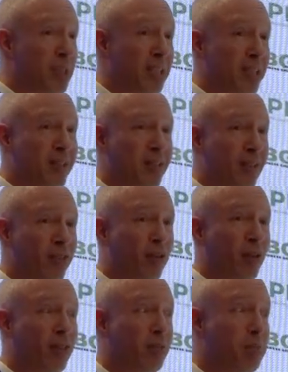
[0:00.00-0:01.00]
businesses
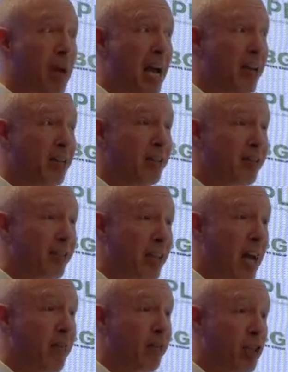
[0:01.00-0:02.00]
to expand into
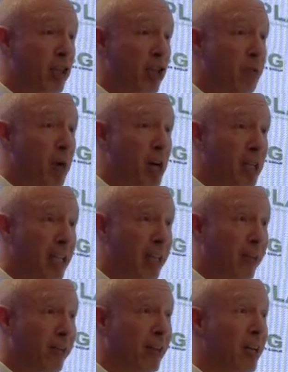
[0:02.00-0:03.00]
that urgent
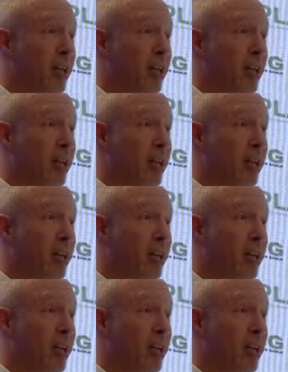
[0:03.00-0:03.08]
market,